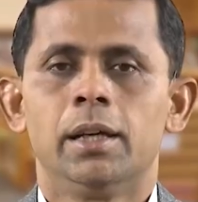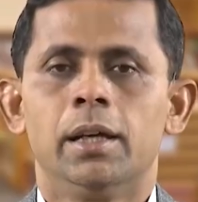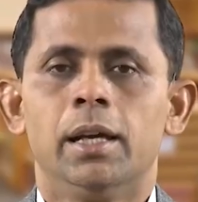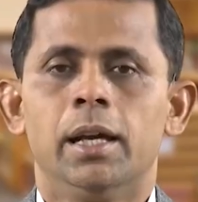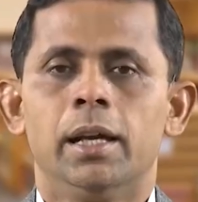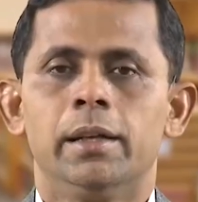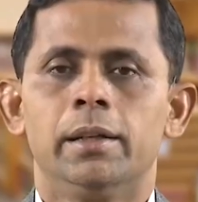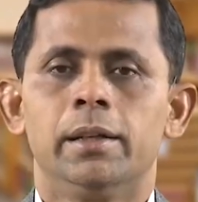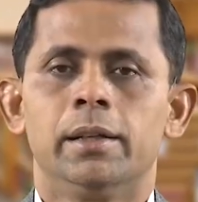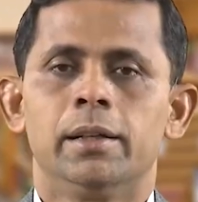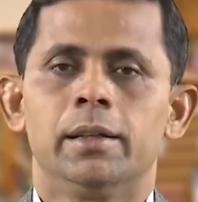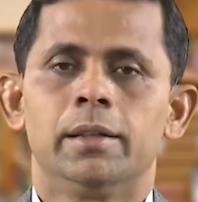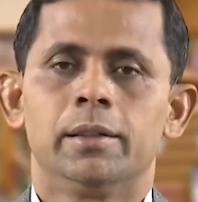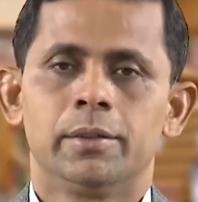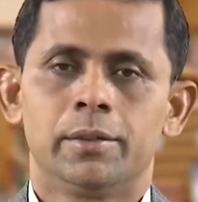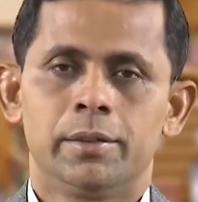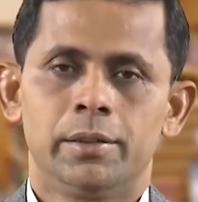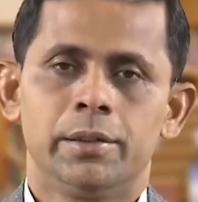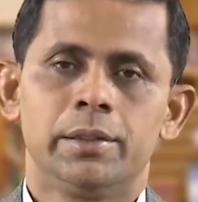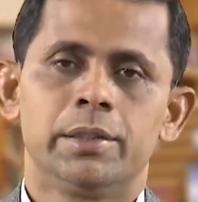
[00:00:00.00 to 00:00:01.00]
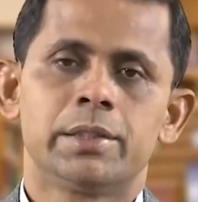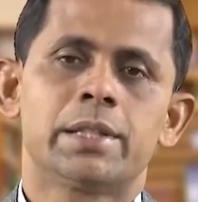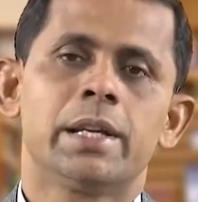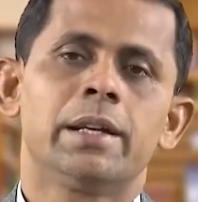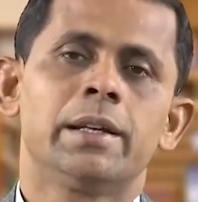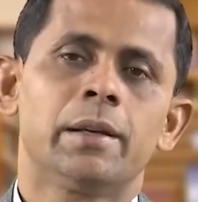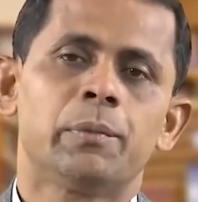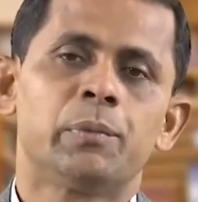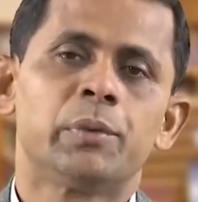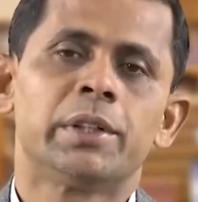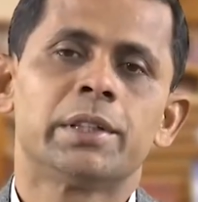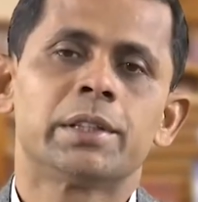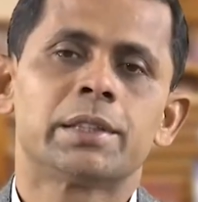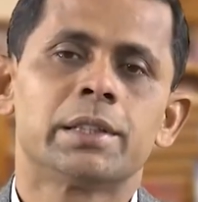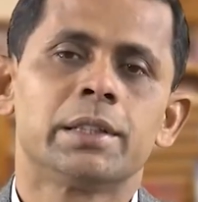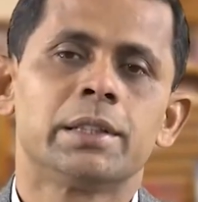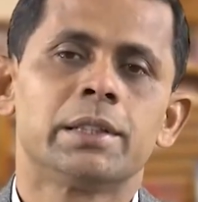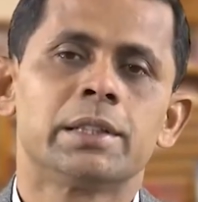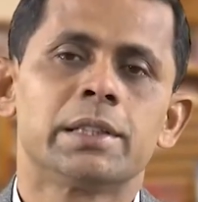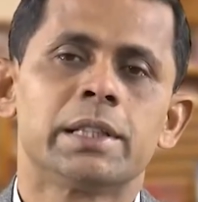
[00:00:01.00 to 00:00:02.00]
and recent
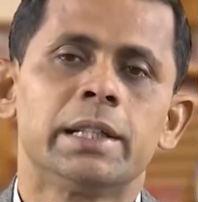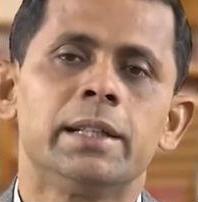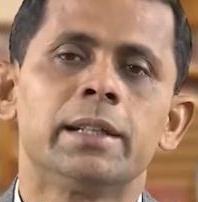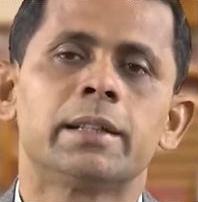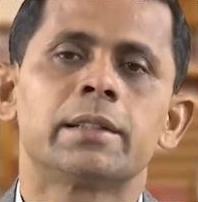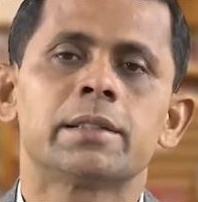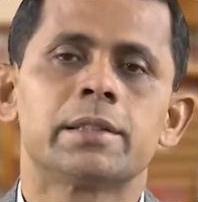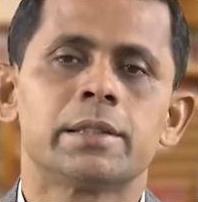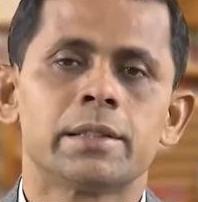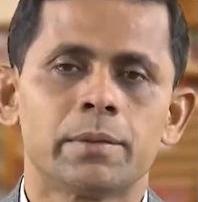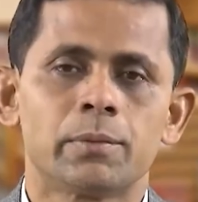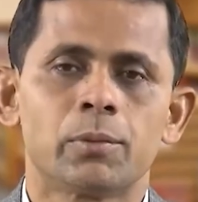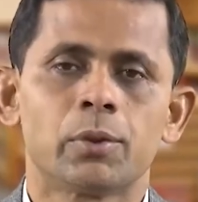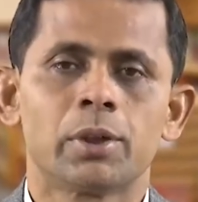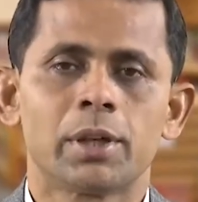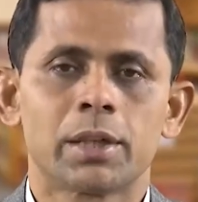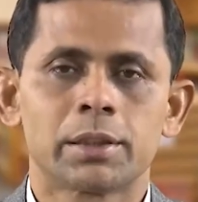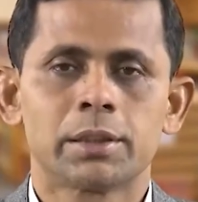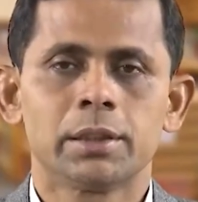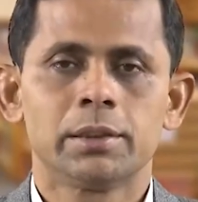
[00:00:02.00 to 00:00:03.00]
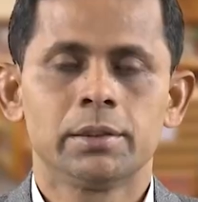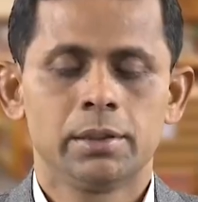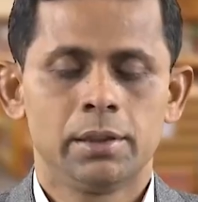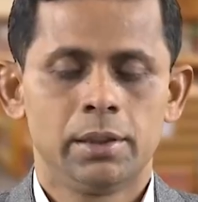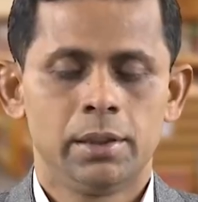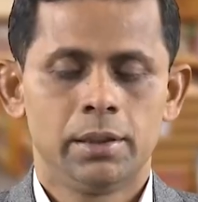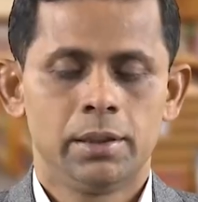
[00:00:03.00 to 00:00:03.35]
application is the electricity production,